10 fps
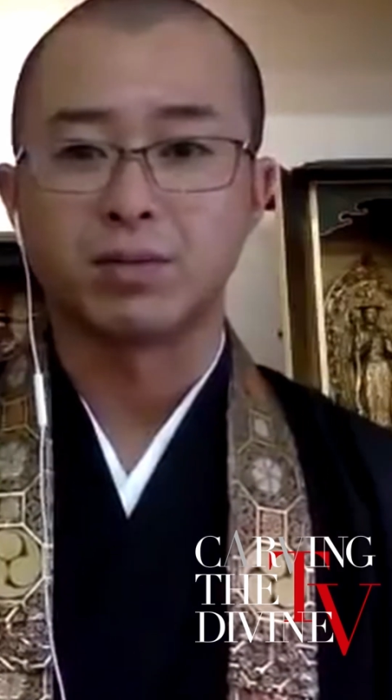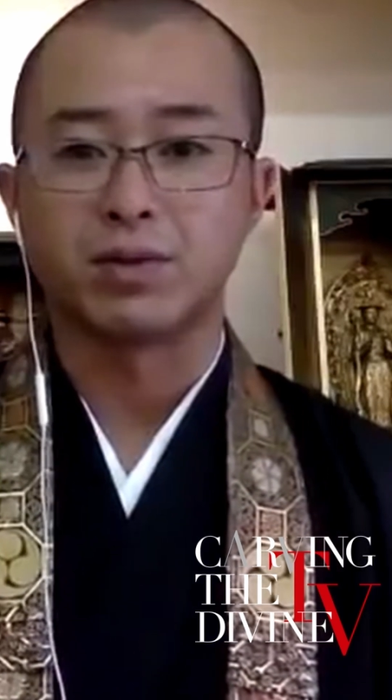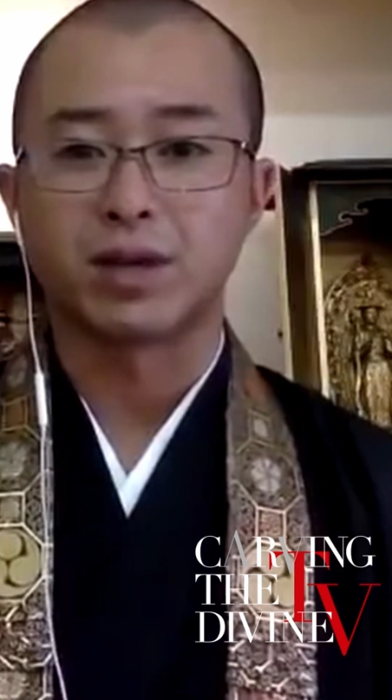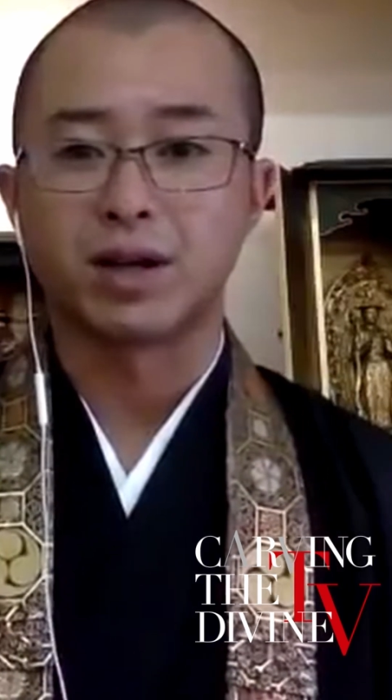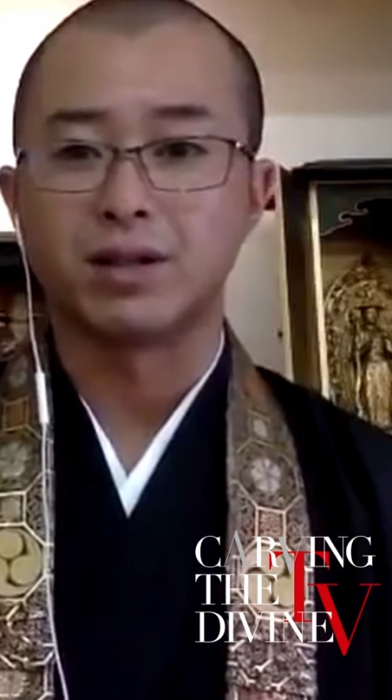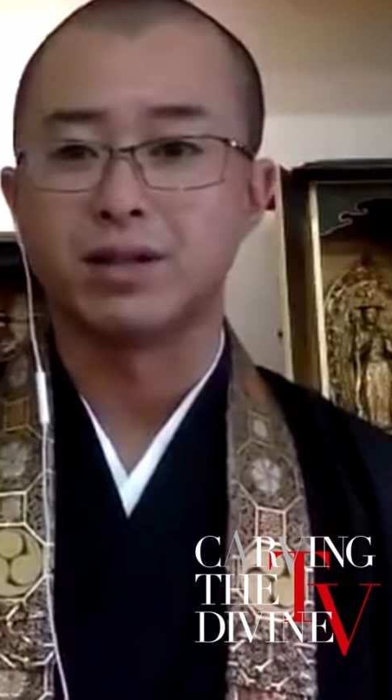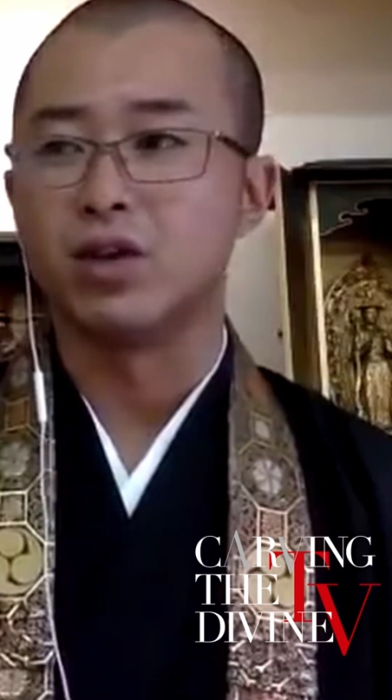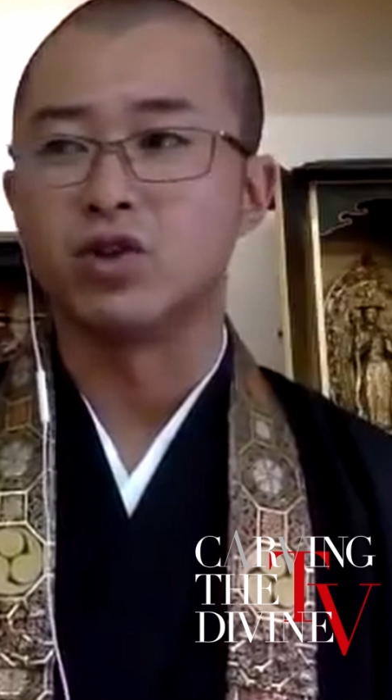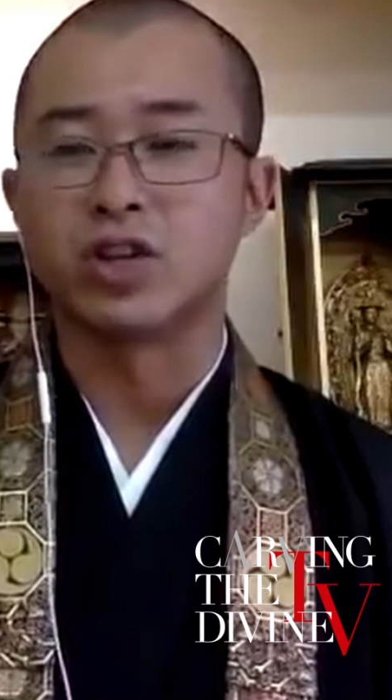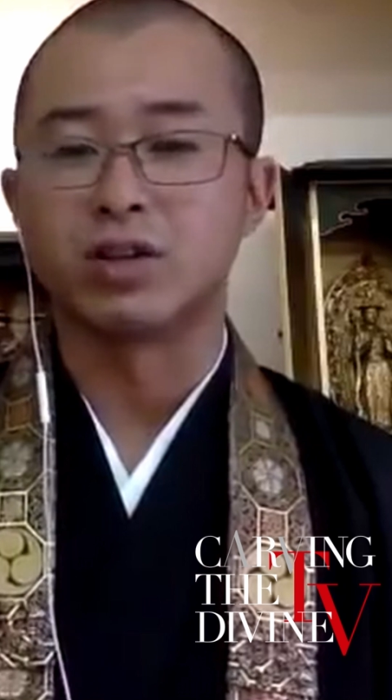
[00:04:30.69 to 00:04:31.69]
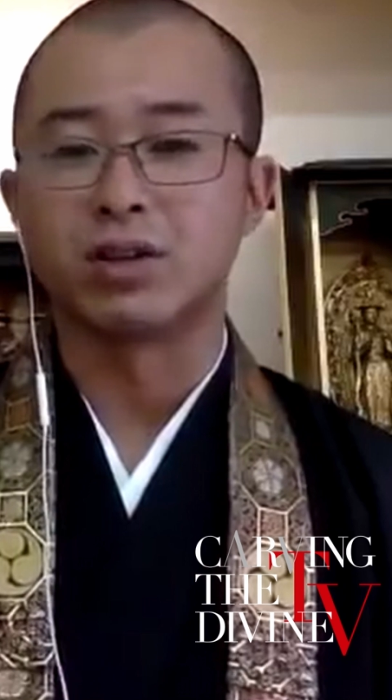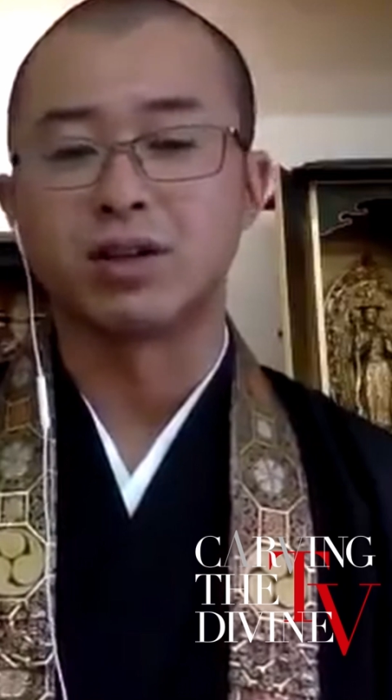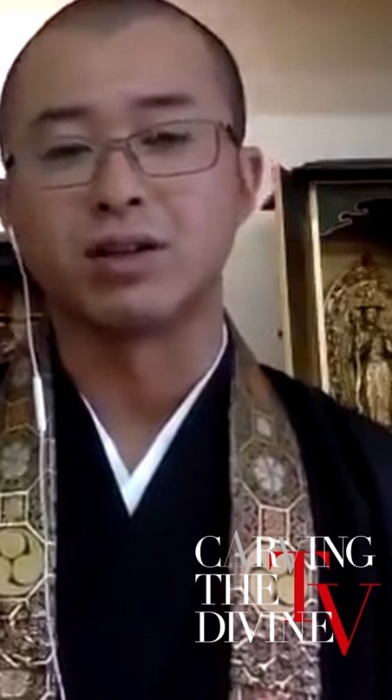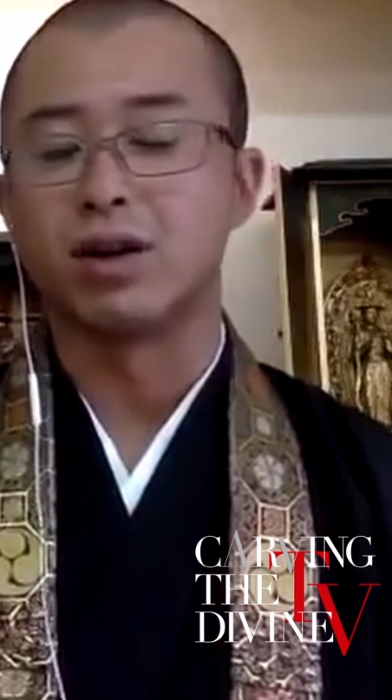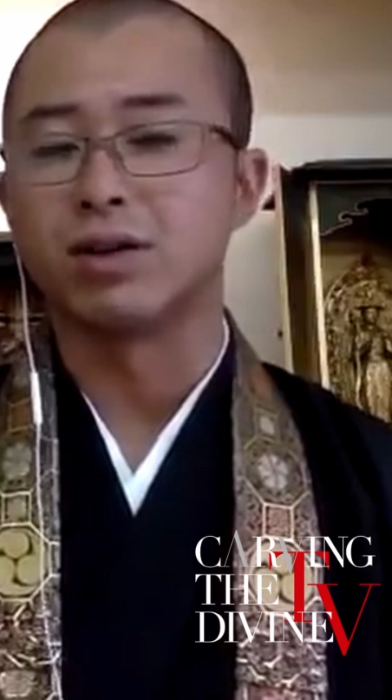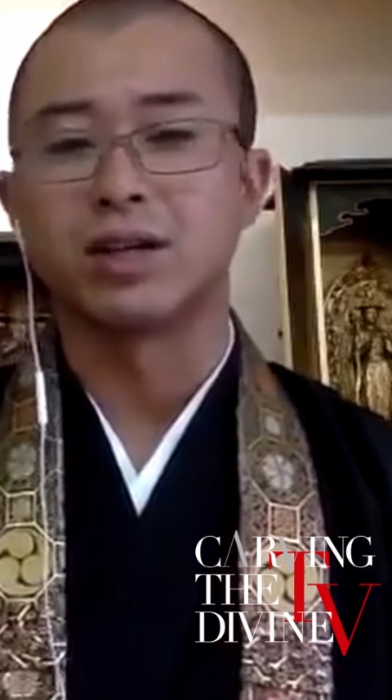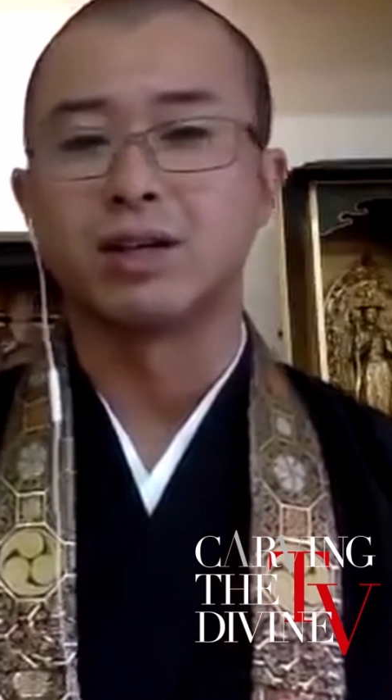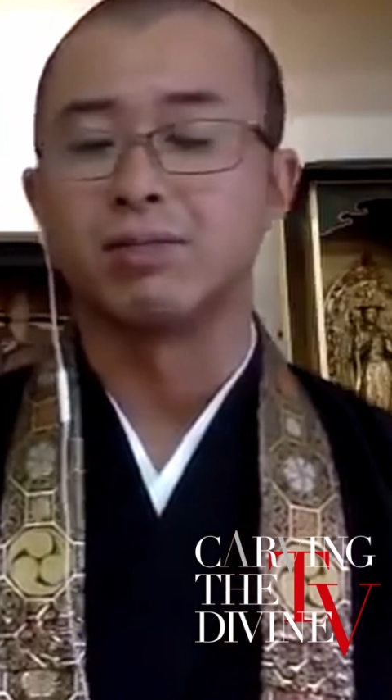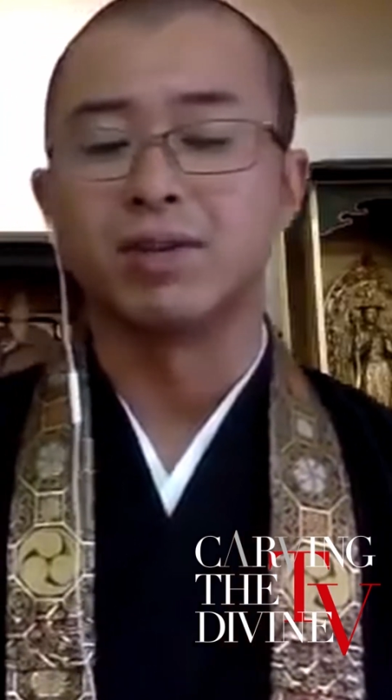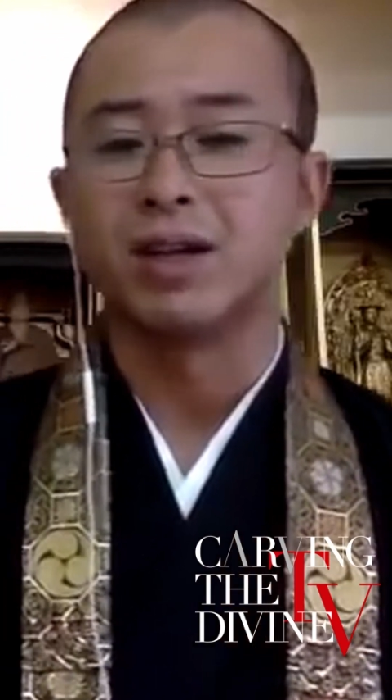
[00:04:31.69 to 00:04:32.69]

Buddha. No gender. Not him.